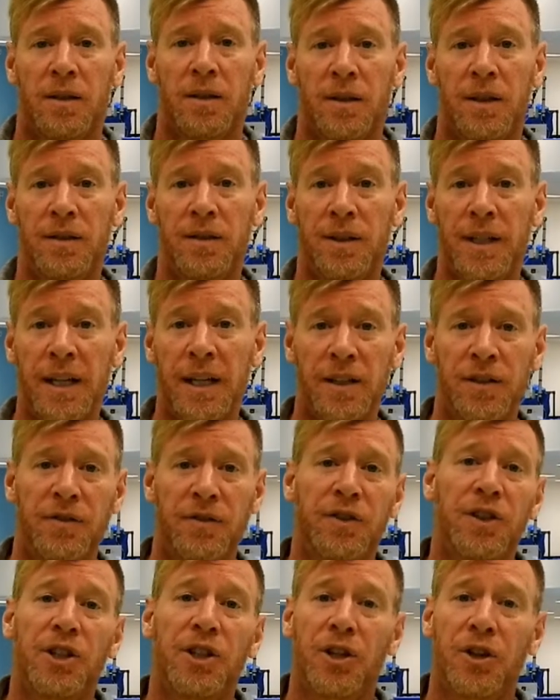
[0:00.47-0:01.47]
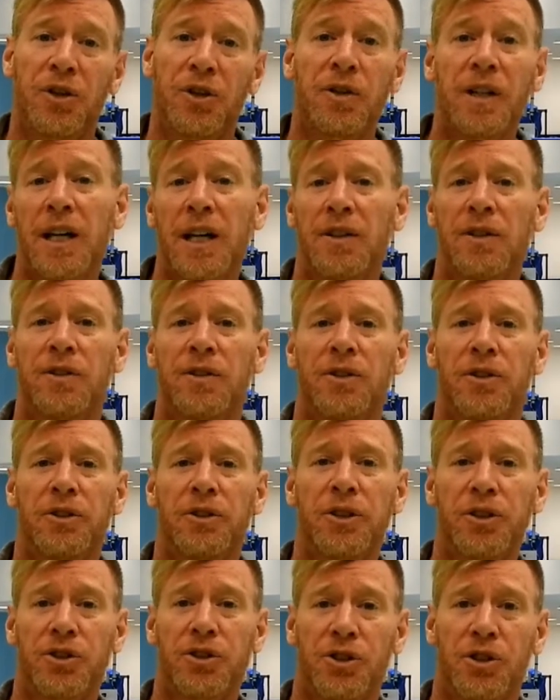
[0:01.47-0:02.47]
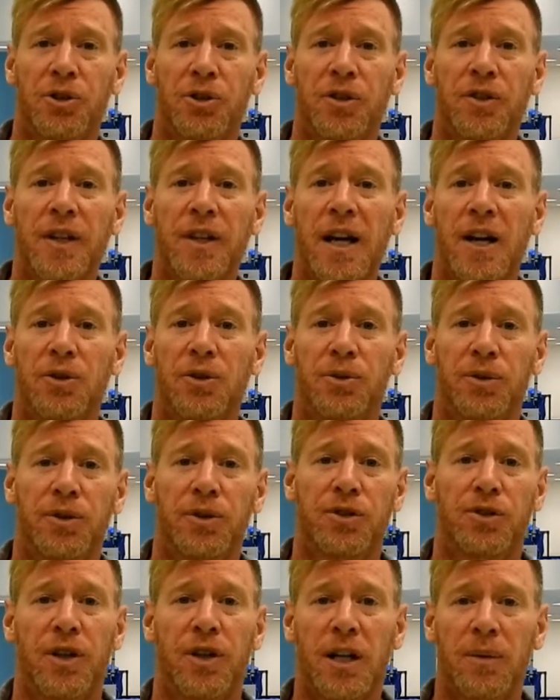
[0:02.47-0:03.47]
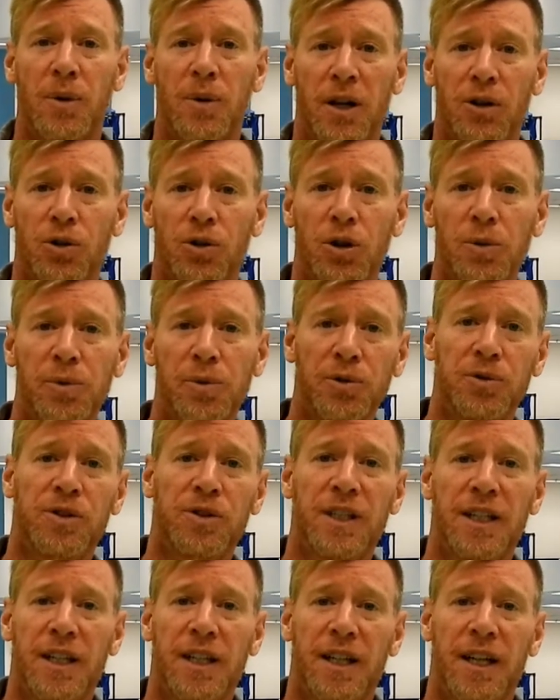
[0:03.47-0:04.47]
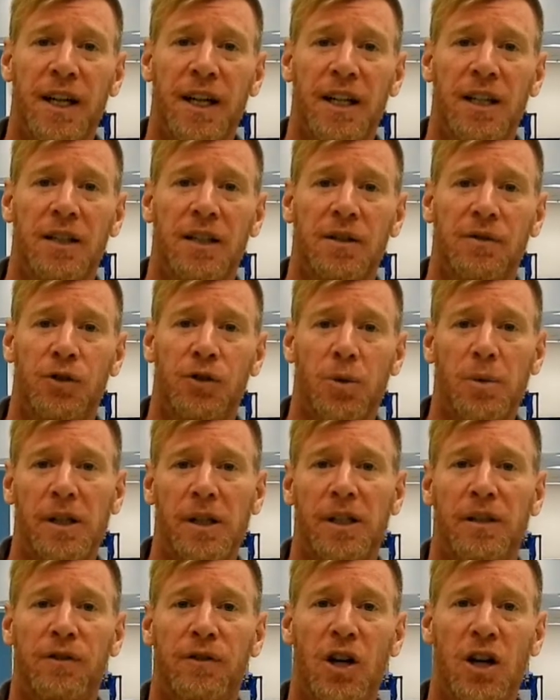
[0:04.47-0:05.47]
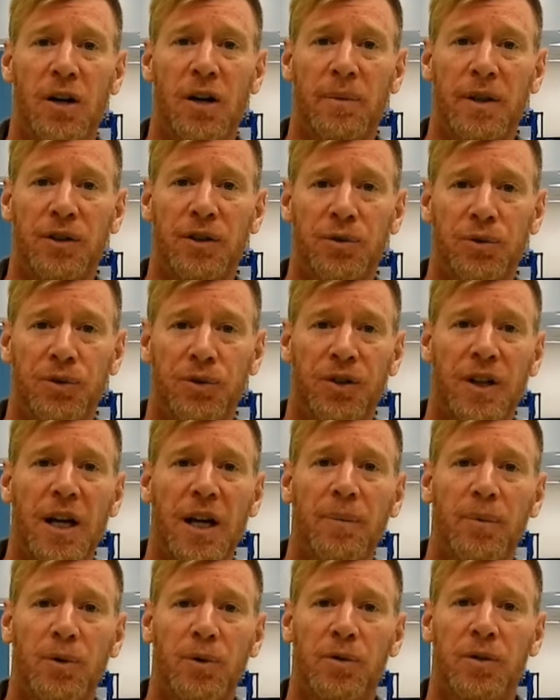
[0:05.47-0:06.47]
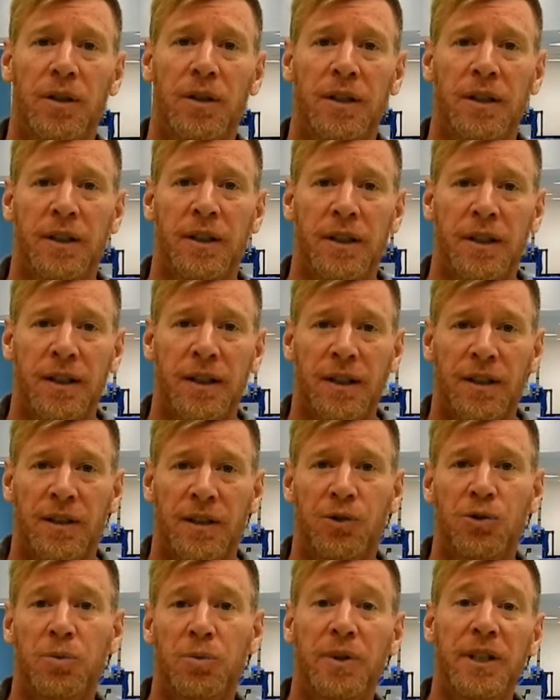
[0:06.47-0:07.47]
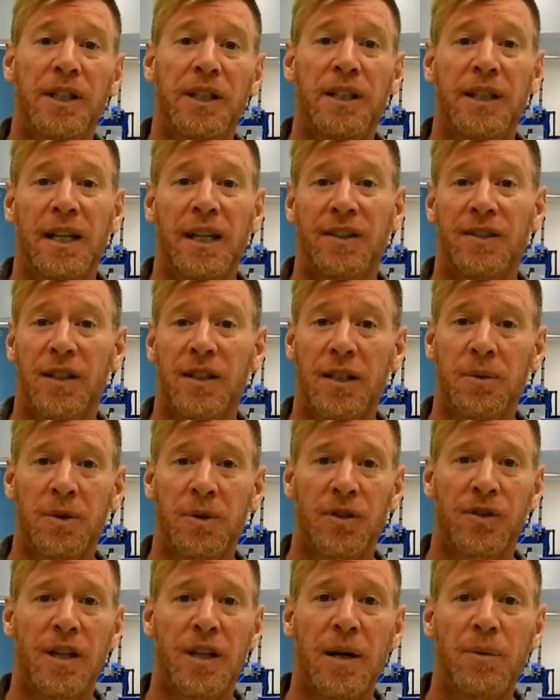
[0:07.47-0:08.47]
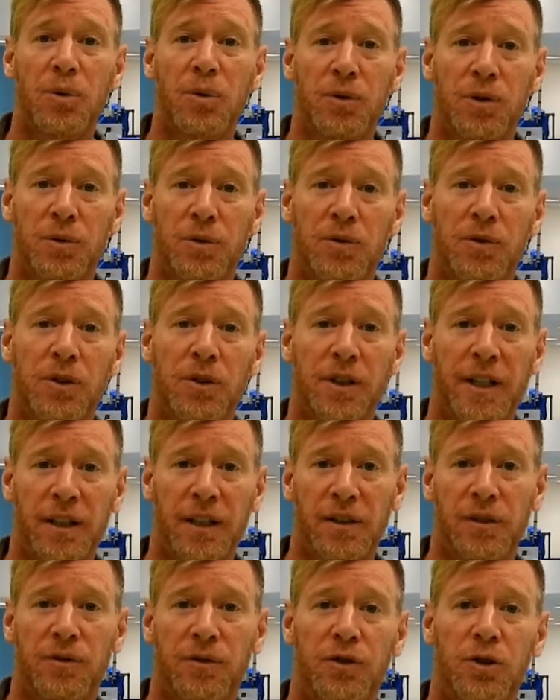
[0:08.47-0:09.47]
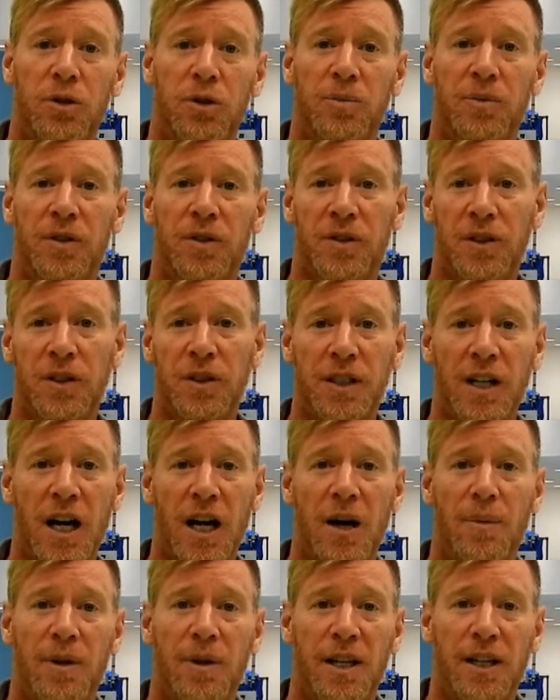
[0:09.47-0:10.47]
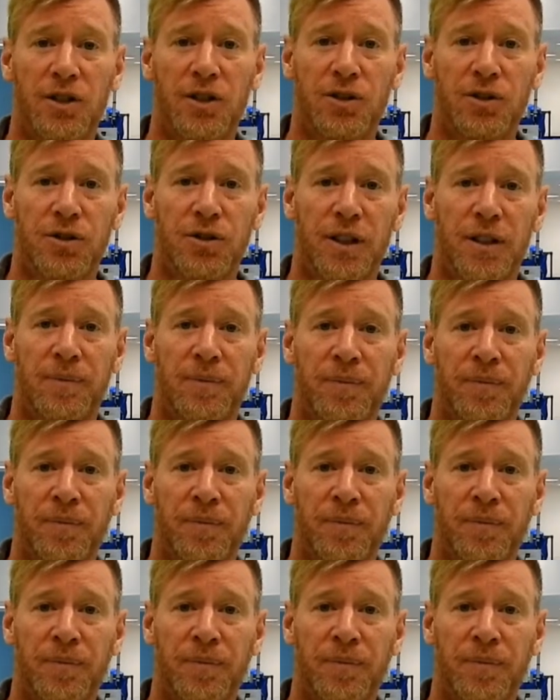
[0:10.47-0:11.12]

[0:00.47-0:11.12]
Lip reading: In today's video, Nathan's going to show us how to extract microbial DNA from an environmental sample. This will be a sediment sample that we've collected from the Sydney Harbour estuary.